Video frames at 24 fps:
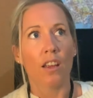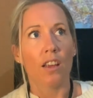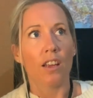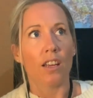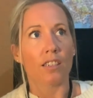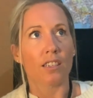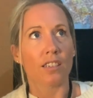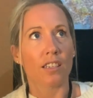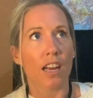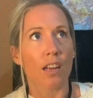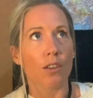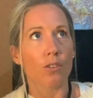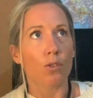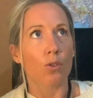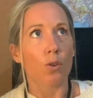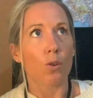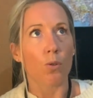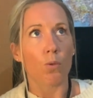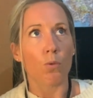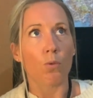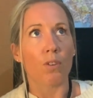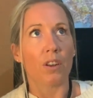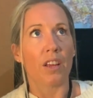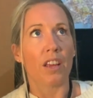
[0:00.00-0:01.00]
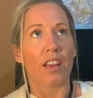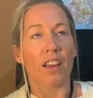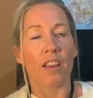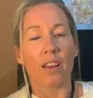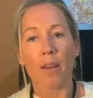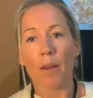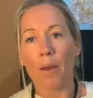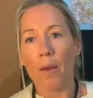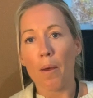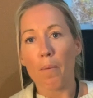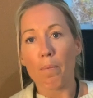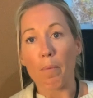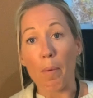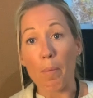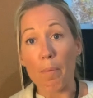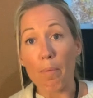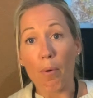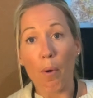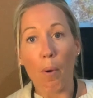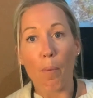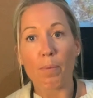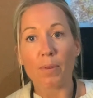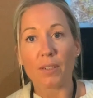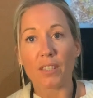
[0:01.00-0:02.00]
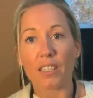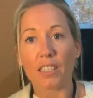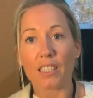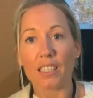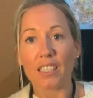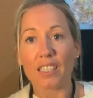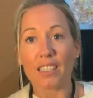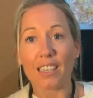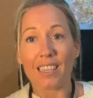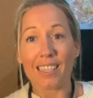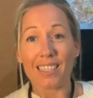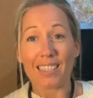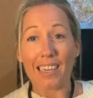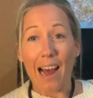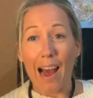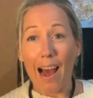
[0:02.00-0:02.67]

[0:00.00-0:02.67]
It sounds corny, but property is